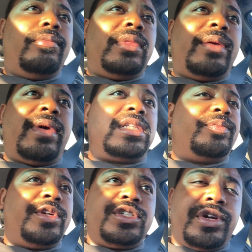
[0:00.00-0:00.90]
they mess up
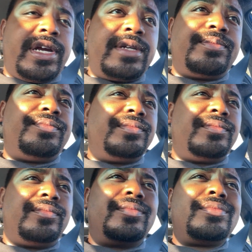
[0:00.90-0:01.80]
your drink,
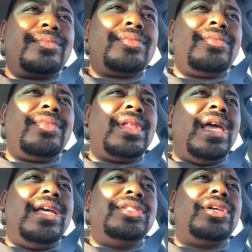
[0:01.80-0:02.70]

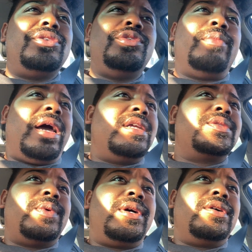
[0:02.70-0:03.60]
and so you might as
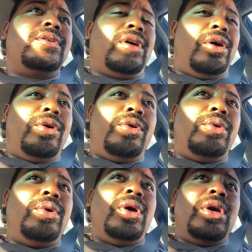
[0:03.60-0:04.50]
well
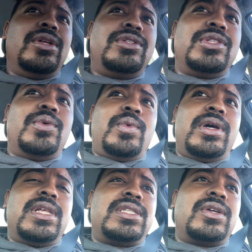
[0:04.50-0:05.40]
go to the
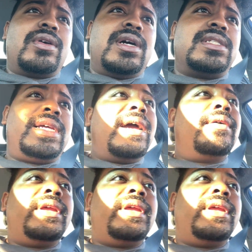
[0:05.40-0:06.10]
one that's across town